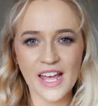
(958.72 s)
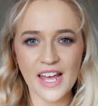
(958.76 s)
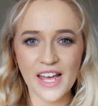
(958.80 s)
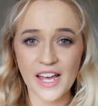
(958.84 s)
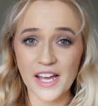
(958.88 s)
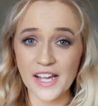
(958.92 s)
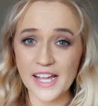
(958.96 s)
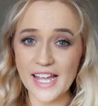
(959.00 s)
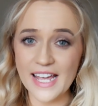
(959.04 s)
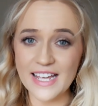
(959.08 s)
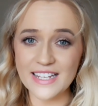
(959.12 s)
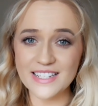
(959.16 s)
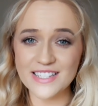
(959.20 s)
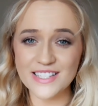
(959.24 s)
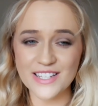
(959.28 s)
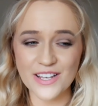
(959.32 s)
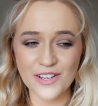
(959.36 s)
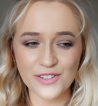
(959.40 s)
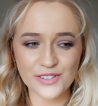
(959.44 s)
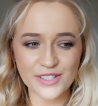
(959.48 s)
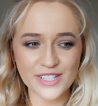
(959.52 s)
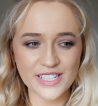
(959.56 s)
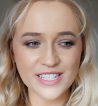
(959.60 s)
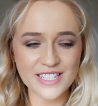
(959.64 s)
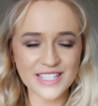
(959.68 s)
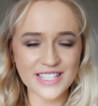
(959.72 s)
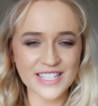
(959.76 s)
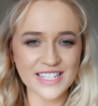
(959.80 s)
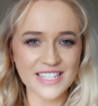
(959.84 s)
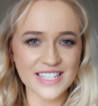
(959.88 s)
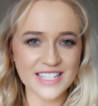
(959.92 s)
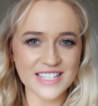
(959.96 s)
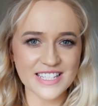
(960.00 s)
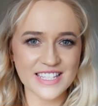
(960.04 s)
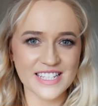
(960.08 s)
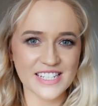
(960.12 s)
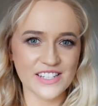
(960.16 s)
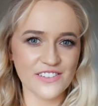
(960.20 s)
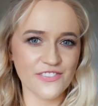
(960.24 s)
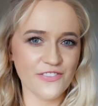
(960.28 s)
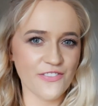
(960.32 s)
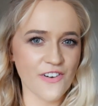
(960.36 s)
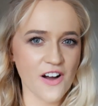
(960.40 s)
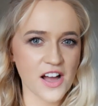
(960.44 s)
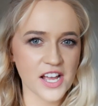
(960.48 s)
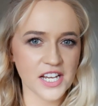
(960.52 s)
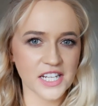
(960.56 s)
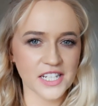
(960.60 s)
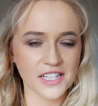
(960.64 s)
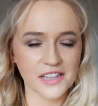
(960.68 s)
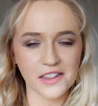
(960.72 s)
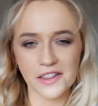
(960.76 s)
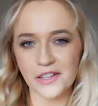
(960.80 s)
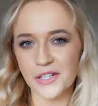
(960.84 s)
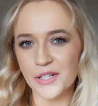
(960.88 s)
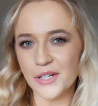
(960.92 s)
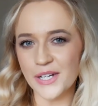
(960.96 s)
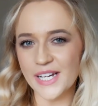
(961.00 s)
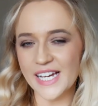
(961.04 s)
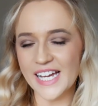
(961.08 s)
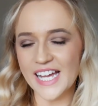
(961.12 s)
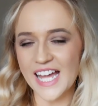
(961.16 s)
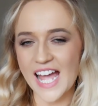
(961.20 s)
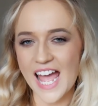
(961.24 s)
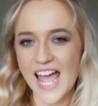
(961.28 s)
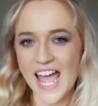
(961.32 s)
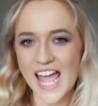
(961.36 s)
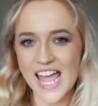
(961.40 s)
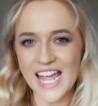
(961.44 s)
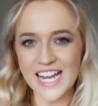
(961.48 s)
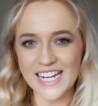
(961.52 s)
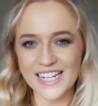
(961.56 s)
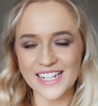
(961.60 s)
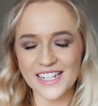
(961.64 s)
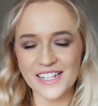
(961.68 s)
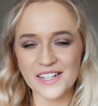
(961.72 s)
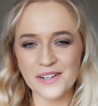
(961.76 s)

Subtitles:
Okay, so this is the final look, and